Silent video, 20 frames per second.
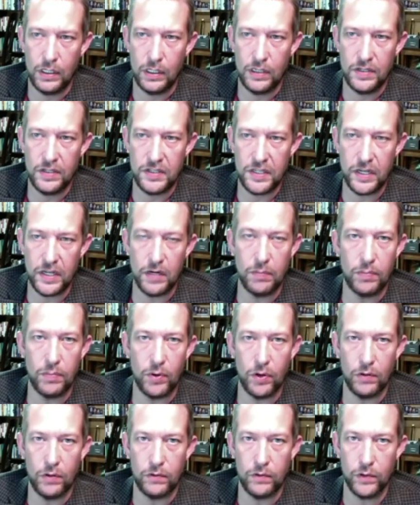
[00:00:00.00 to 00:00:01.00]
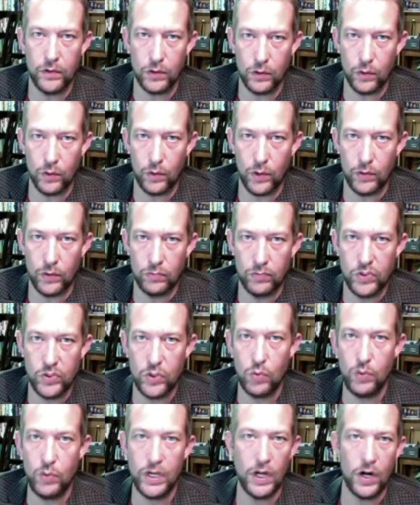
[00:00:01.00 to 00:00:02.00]
set apart for the Lord.
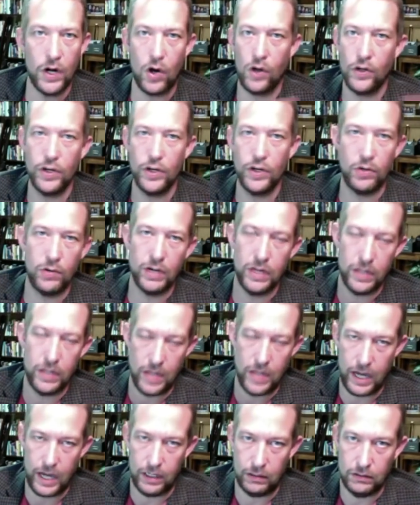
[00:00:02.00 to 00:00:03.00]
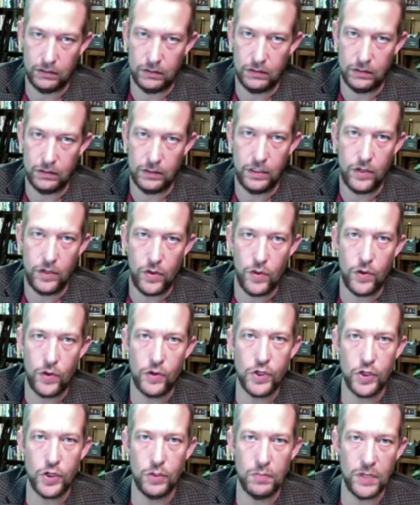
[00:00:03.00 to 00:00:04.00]
So we can all agree to that.
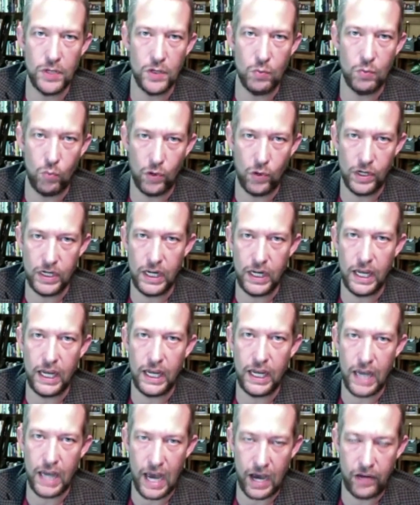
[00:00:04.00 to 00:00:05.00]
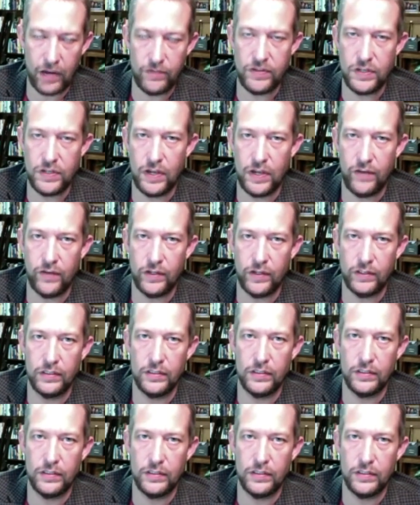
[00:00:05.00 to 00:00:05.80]
There should be one day out of 7